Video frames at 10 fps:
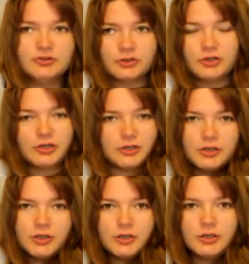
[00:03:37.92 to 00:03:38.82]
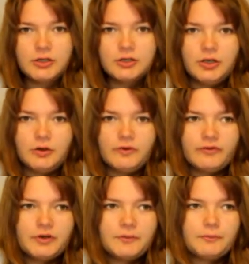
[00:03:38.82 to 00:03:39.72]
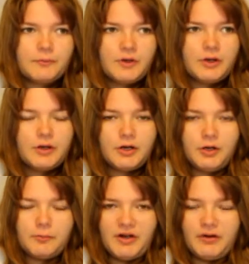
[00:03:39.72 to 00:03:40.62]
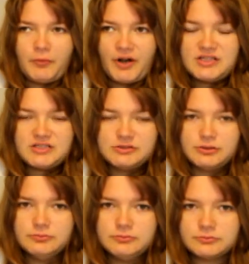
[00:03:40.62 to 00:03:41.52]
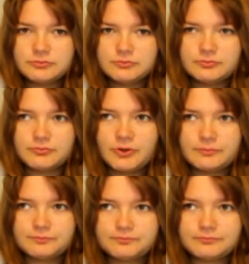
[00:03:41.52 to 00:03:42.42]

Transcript: on, I've got a, you know, I've got a, I've got a pair of braces on, but,